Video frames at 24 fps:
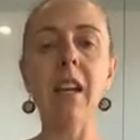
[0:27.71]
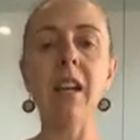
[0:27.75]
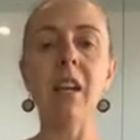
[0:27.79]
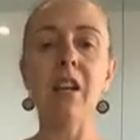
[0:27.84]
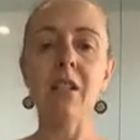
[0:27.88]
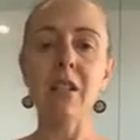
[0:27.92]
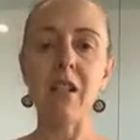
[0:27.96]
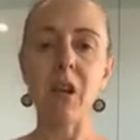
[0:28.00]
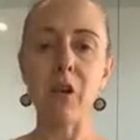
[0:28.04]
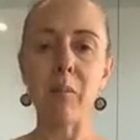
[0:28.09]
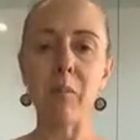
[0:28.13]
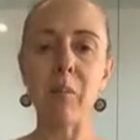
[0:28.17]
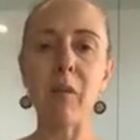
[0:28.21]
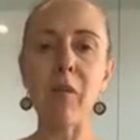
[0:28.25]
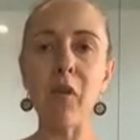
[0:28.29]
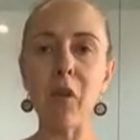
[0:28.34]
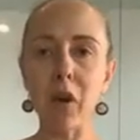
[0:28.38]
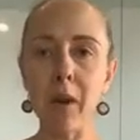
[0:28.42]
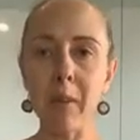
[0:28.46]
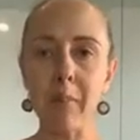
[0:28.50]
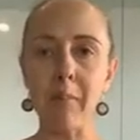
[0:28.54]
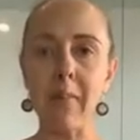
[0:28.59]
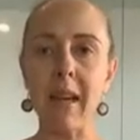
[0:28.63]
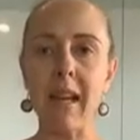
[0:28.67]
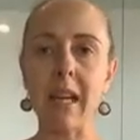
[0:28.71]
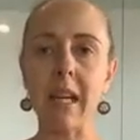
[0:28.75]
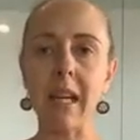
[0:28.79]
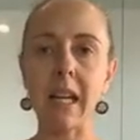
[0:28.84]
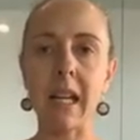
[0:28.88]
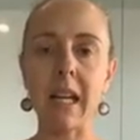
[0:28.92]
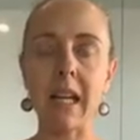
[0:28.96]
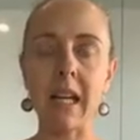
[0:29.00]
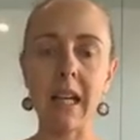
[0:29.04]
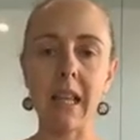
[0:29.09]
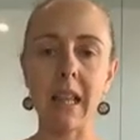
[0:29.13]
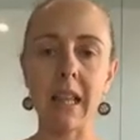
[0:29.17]
So before I make
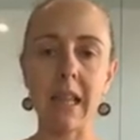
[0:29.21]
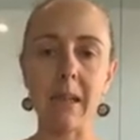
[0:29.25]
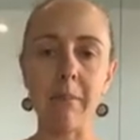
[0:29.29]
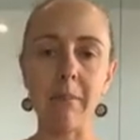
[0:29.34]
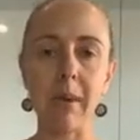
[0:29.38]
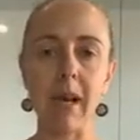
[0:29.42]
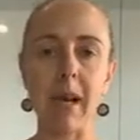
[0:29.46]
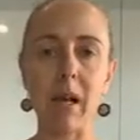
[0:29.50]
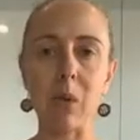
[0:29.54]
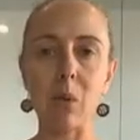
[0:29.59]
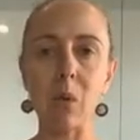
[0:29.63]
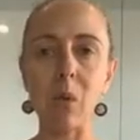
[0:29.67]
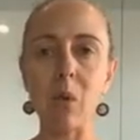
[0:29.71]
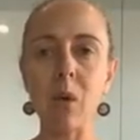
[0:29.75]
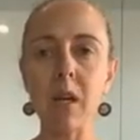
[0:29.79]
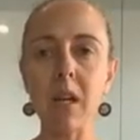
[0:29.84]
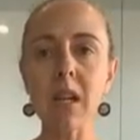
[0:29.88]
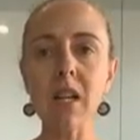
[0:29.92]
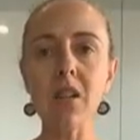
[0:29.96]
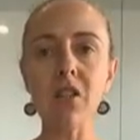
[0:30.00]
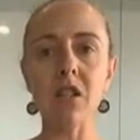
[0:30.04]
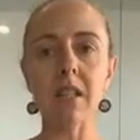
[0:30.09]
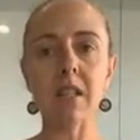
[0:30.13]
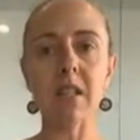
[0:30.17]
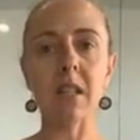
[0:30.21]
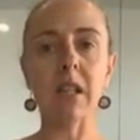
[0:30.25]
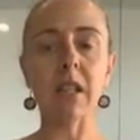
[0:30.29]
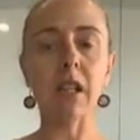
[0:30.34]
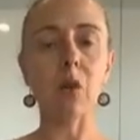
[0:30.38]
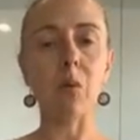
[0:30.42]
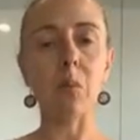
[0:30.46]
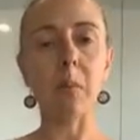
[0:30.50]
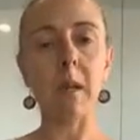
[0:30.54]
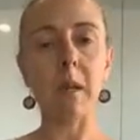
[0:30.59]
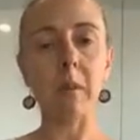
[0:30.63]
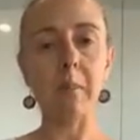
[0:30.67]
the mag water, just a
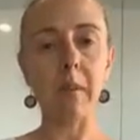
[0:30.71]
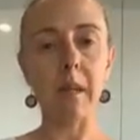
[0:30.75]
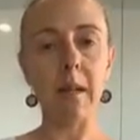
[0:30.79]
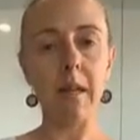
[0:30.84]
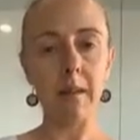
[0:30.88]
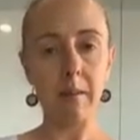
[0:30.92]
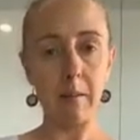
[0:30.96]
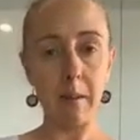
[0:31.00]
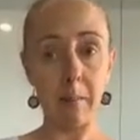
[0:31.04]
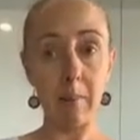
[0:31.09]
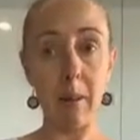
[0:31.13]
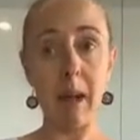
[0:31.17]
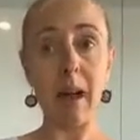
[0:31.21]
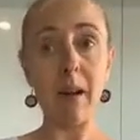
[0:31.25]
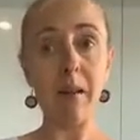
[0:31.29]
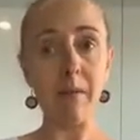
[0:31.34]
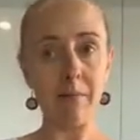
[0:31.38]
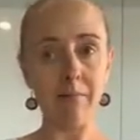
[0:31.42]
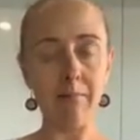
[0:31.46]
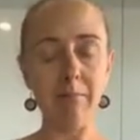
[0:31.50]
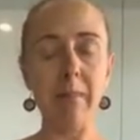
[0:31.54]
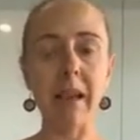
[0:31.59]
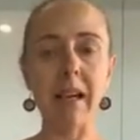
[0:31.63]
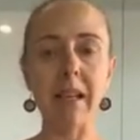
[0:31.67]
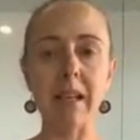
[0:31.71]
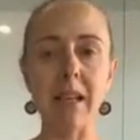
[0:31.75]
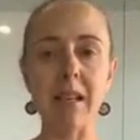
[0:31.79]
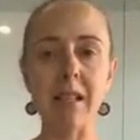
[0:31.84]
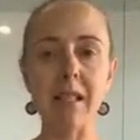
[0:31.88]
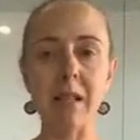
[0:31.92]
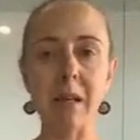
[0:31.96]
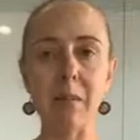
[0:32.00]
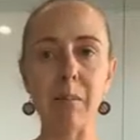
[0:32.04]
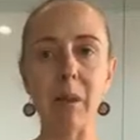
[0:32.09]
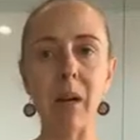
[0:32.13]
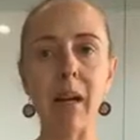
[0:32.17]
little bit about
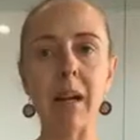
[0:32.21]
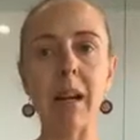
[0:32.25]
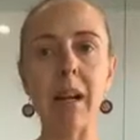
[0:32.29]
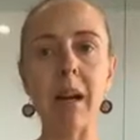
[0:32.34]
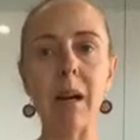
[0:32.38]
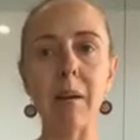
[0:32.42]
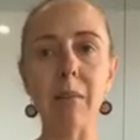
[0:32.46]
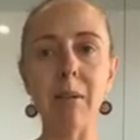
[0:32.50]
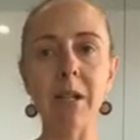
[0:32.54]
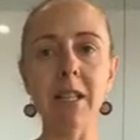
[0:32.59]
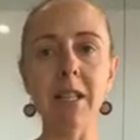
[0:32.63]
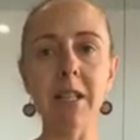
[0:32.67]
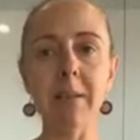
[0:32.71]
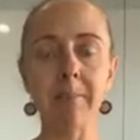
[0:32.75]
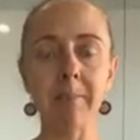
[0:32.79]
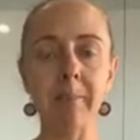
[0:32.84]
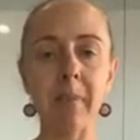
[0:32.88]
magnesium bicarbonate.